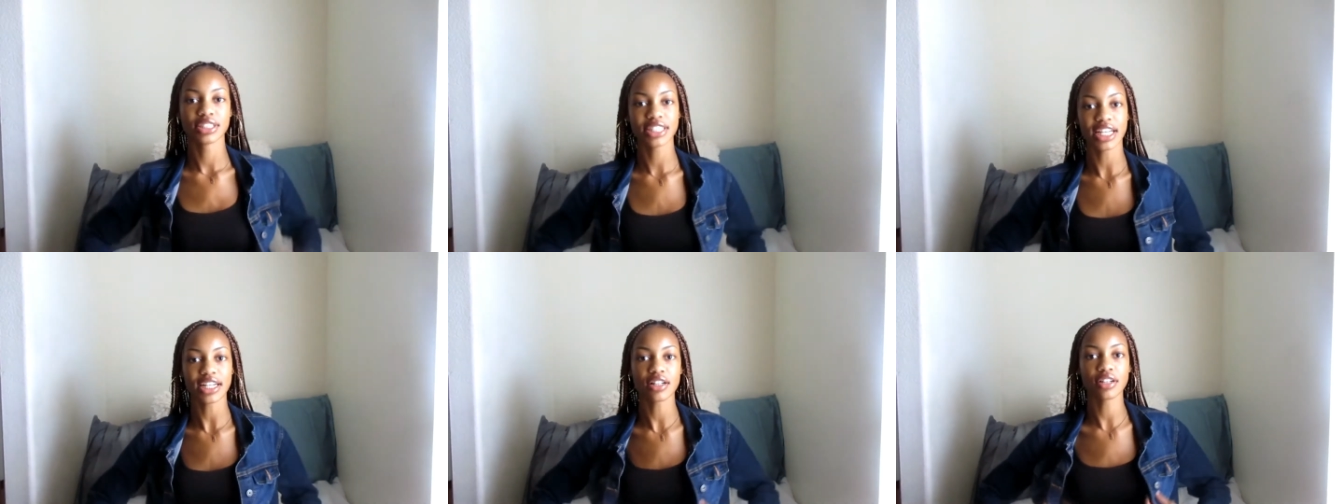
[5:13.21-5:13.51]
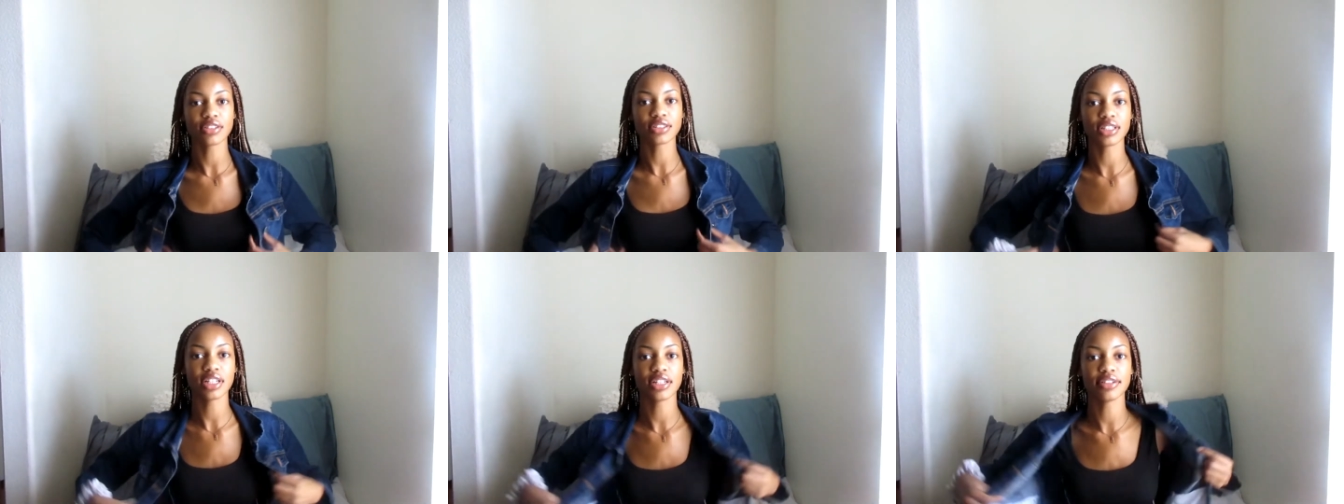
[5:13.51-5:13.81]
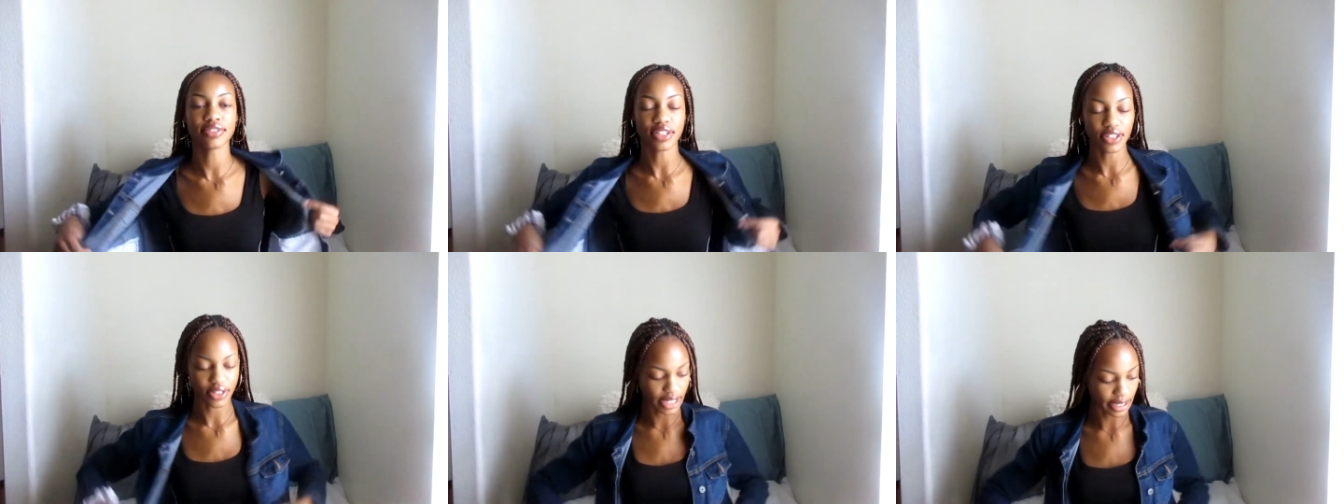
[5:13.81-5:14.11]
Is that close
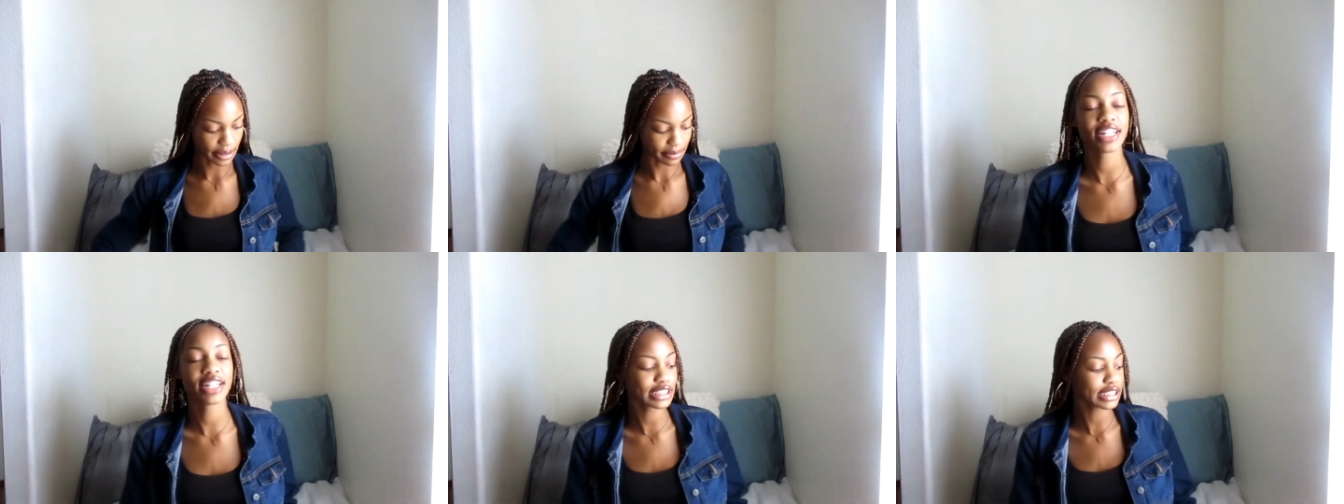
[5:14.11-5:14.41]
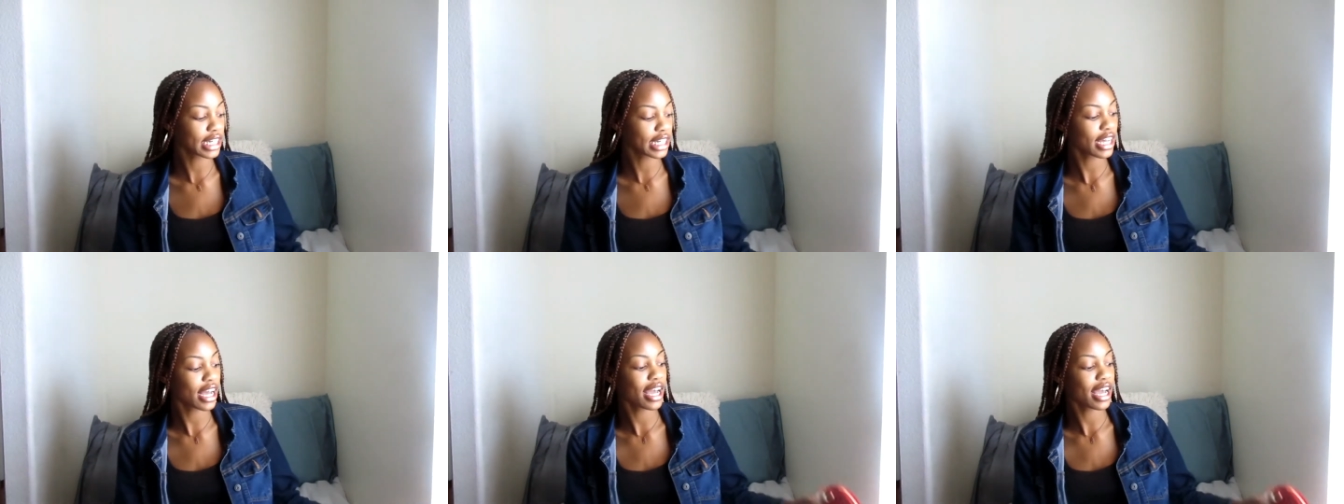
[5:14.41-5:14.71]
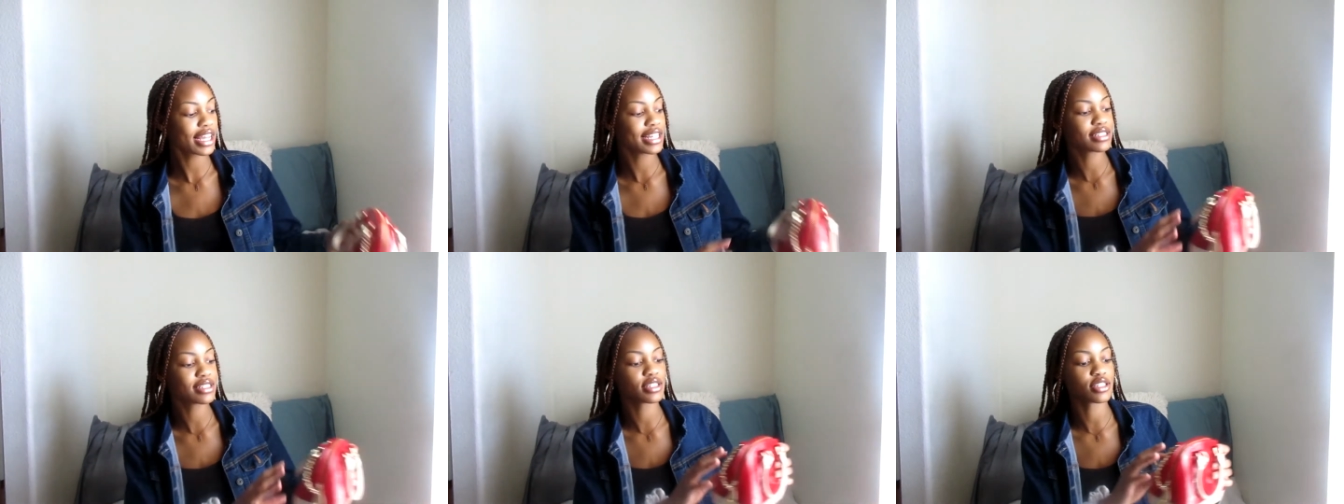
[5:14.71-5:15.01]
enough? Okay. Next thing I got
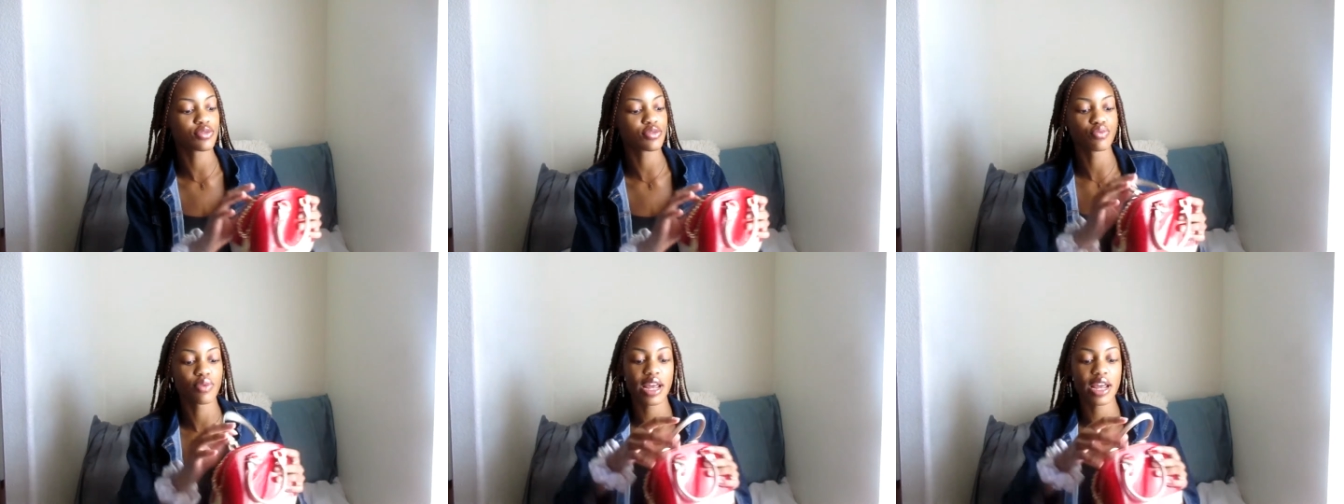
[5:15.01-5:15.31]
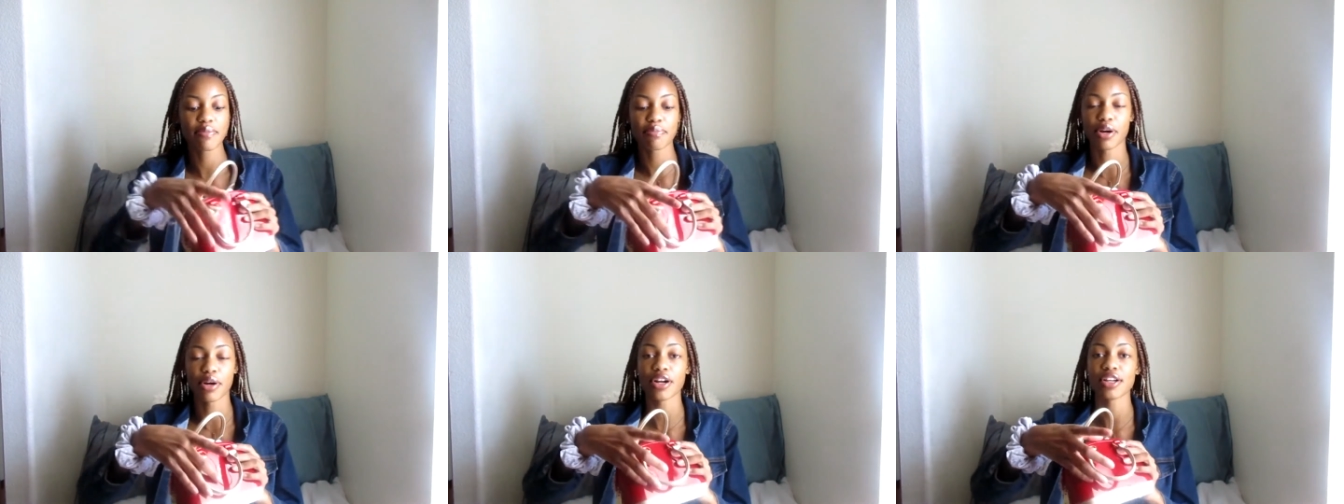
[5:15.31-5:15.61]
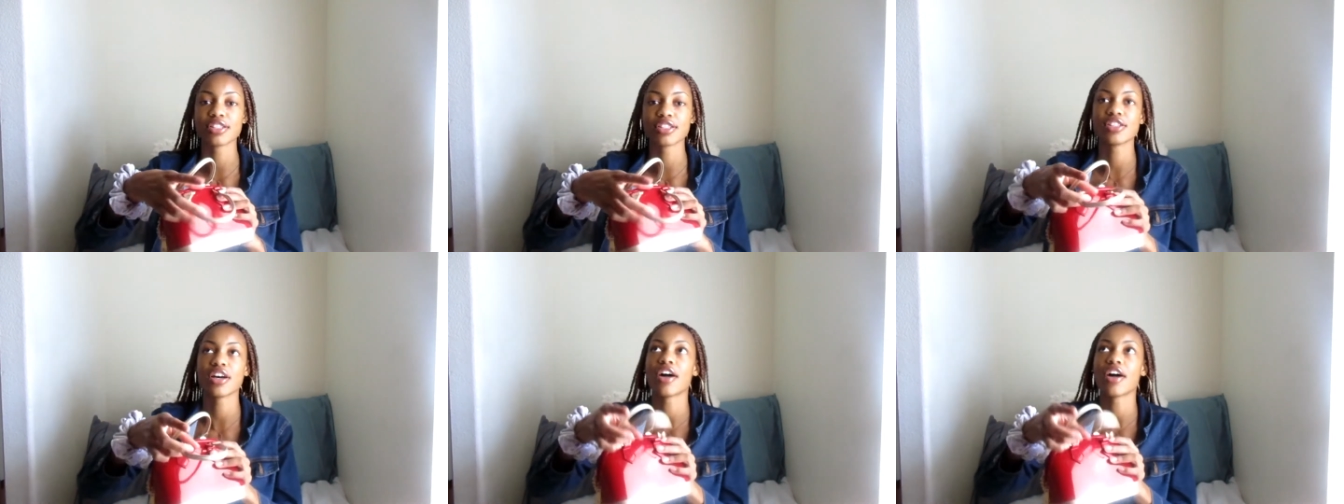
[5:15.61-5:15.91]
is this red
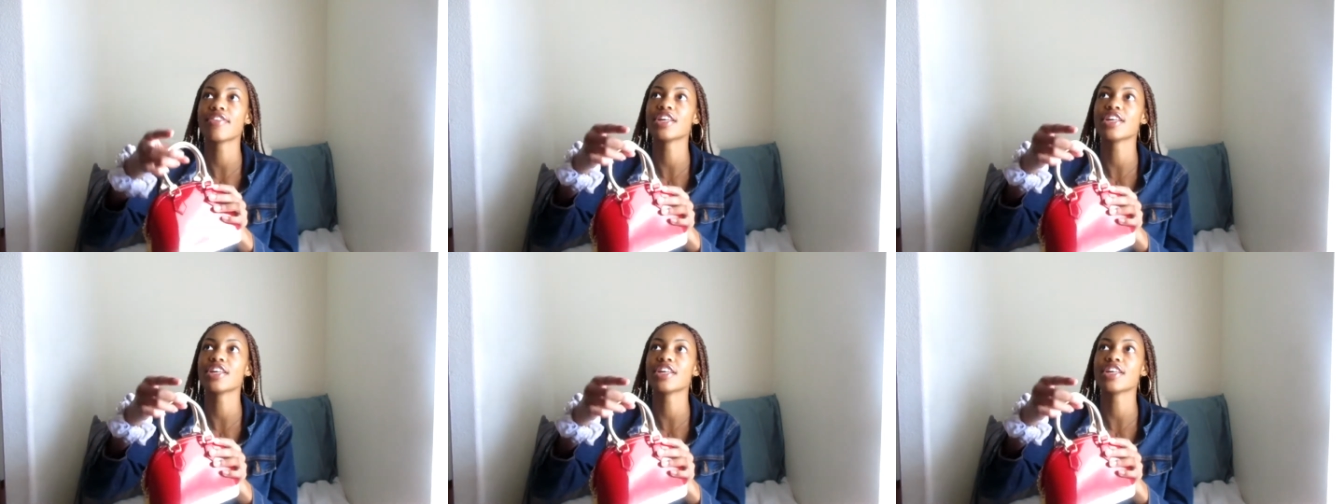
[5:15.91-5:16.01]
purse, y'all.